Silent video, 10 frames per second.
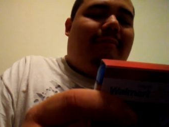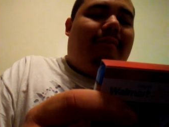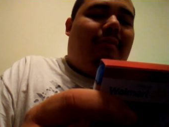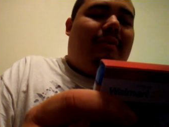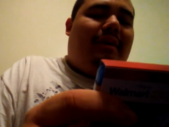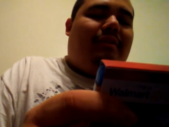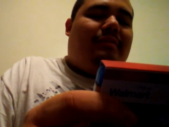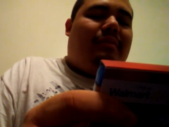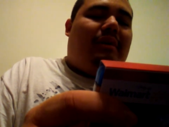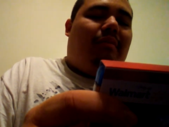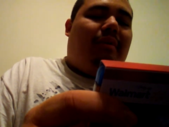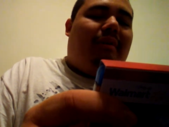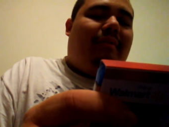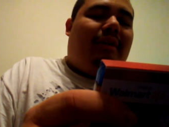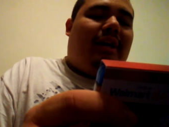filmmakers brought one
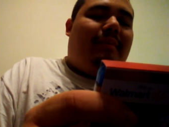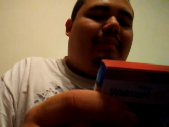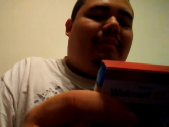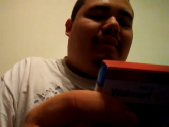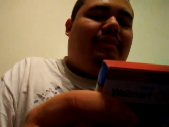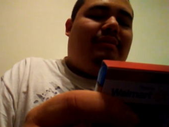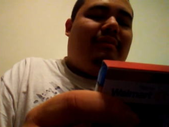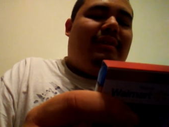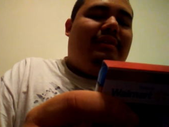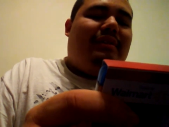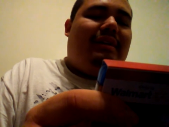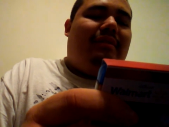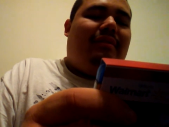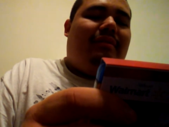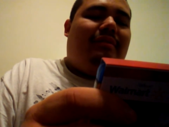of comic book's greatest
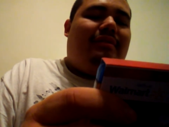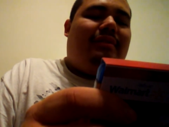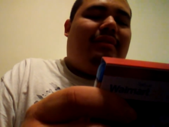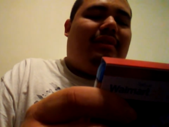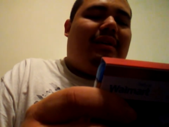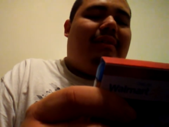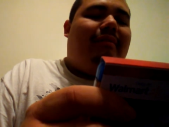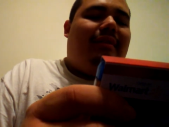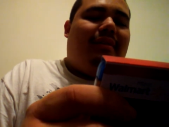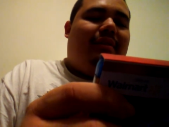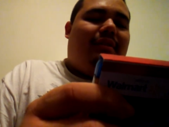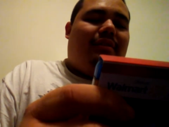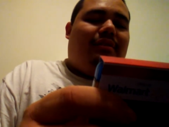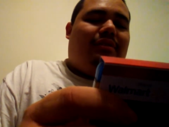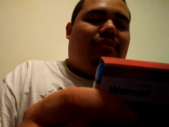characters to life,
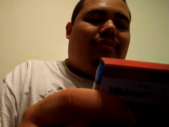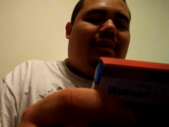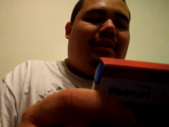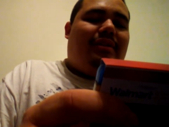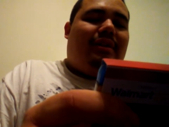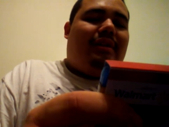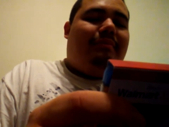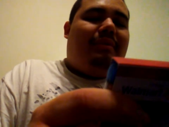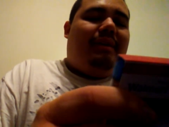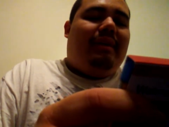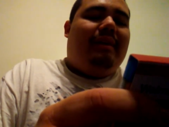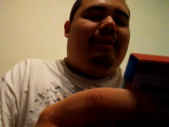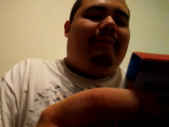Strange Company,